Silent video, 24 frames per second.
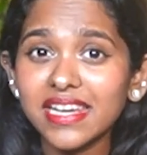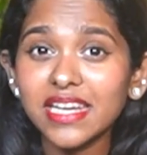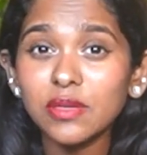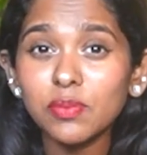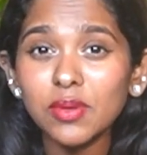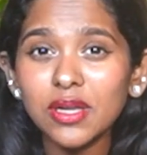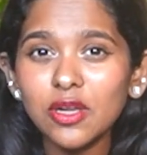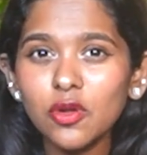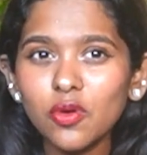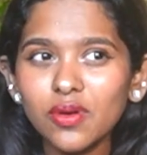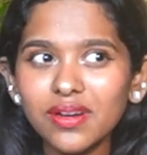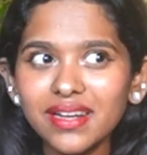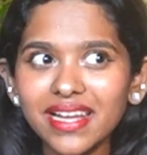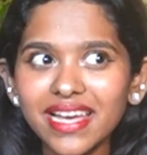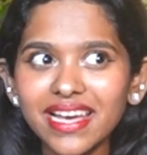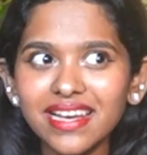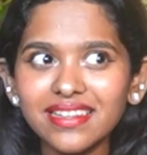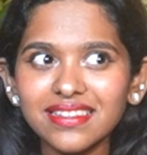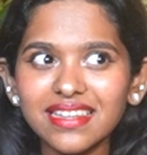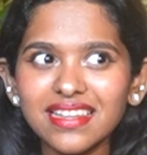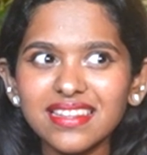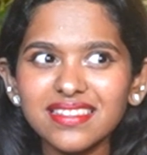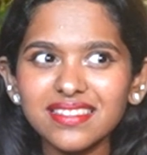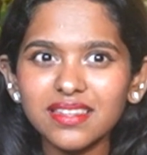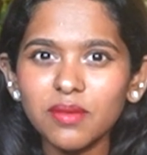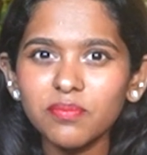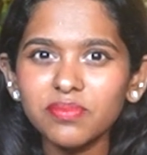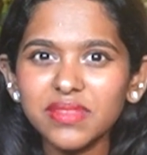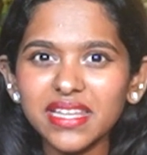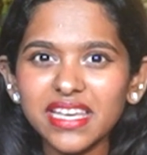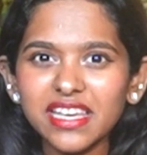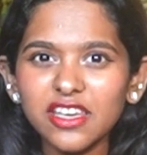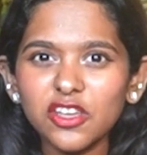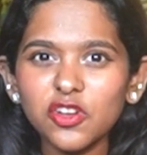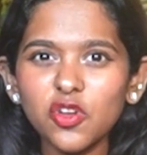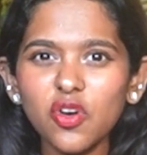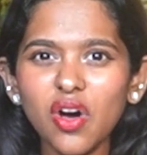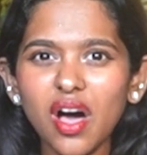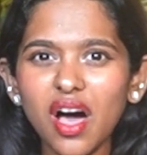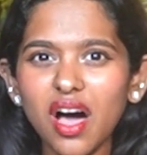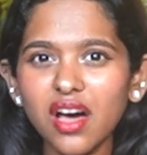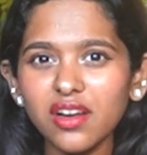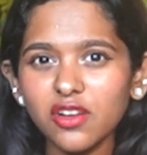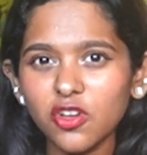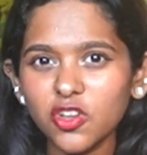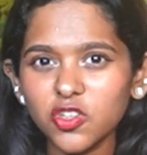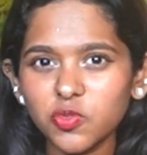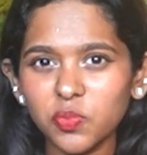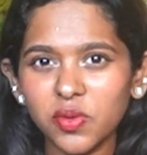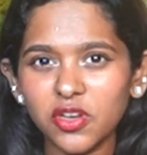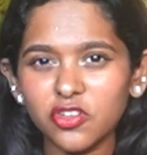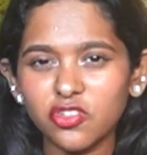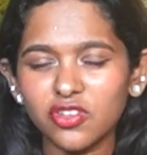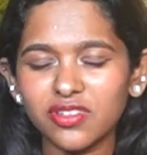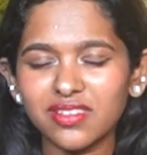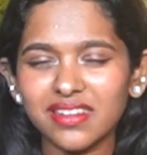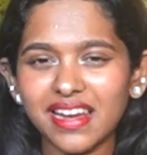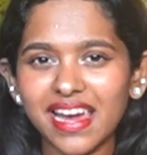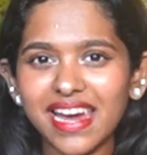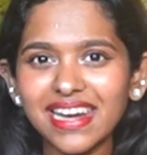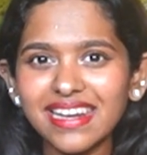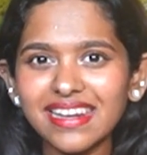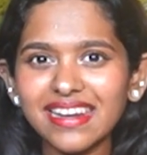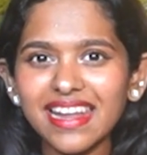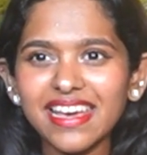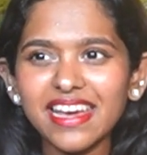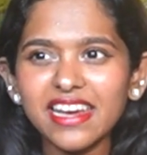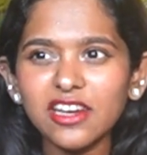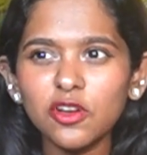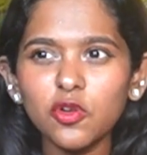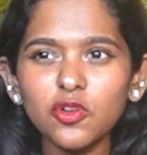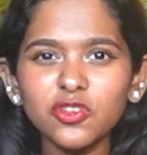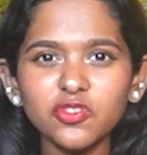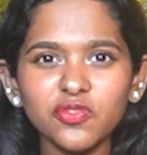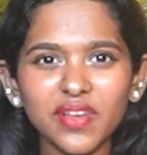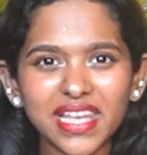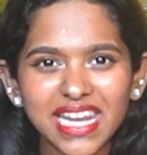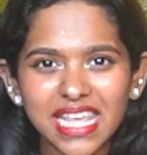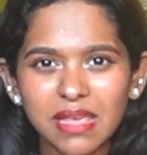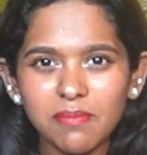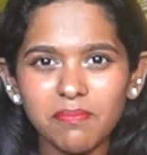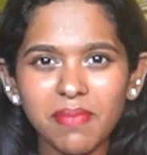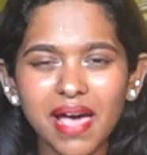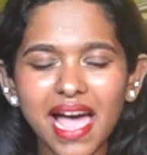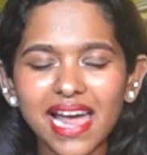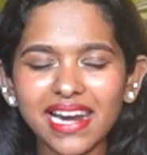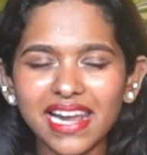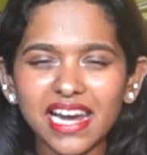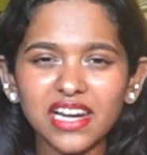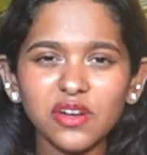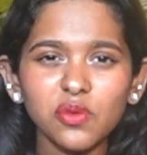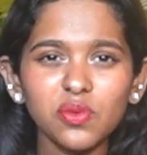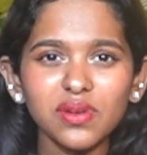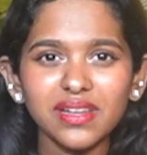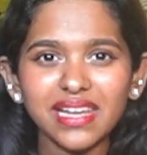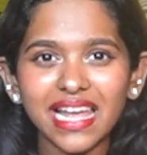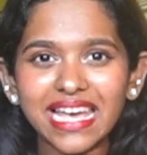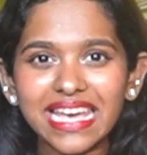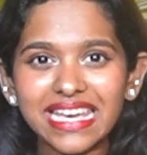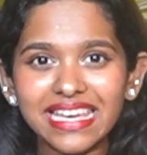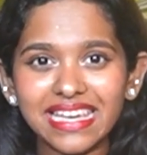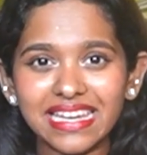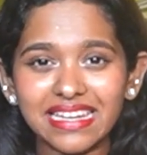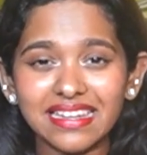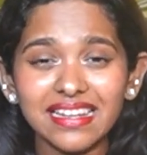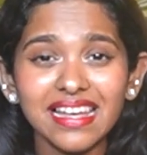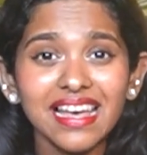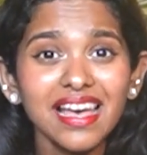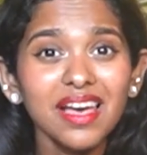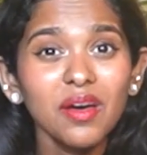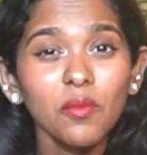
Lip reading: It will look like it's something, unauspicious, right? Like it looks very bad. I don't like it.